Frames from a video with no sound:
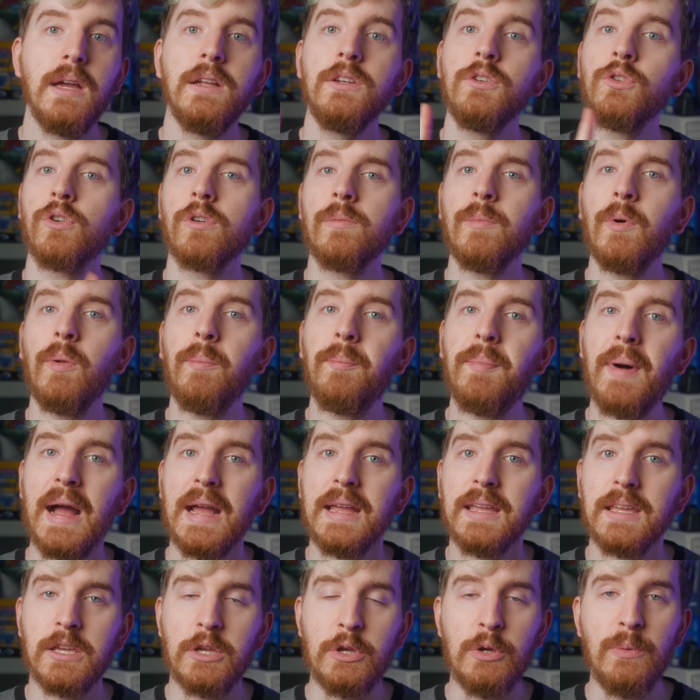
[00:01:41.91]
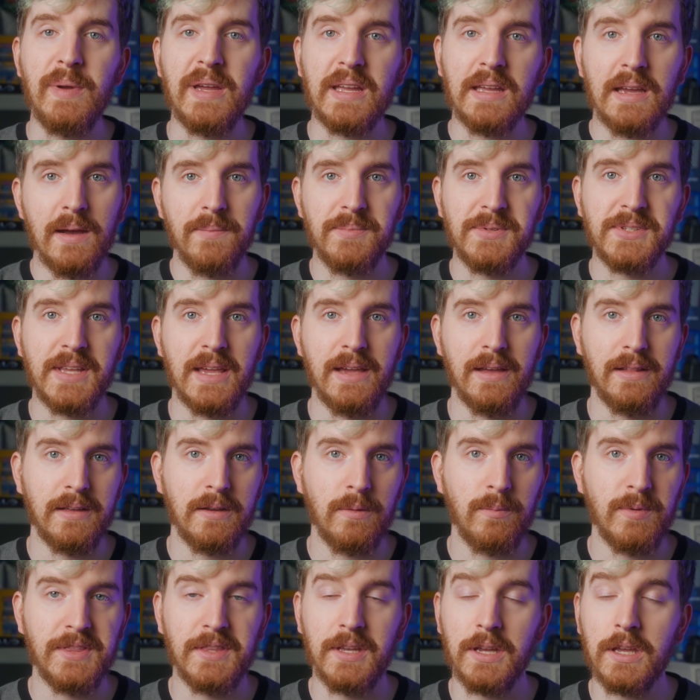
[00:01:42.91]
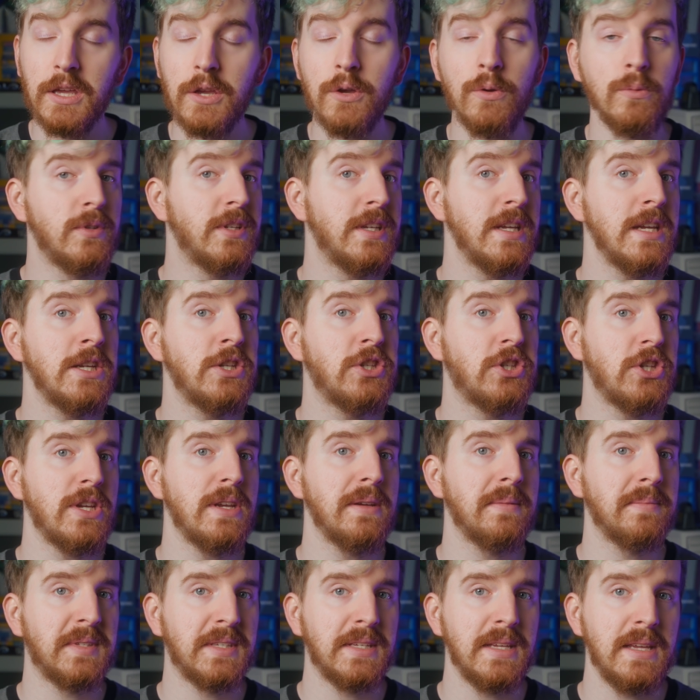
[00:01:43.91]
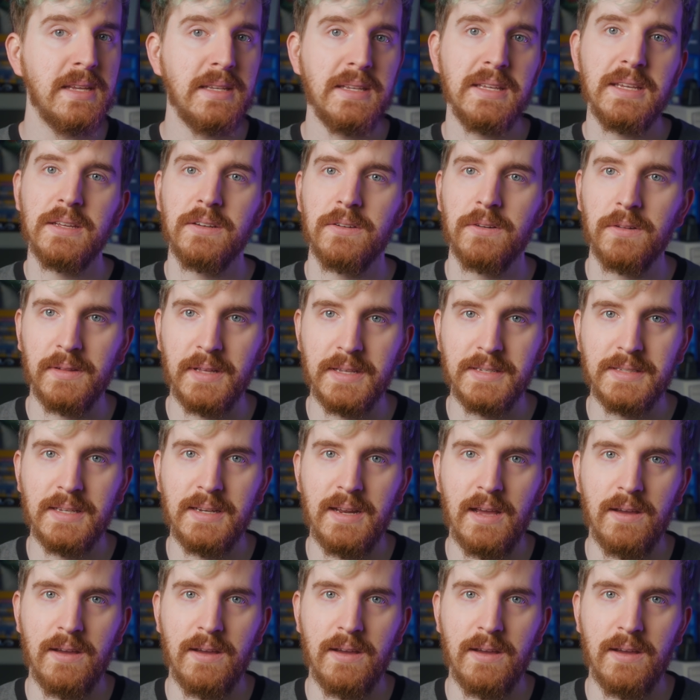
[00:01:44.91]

Normal bicubic upscaling with the Q T G M C de-interlacing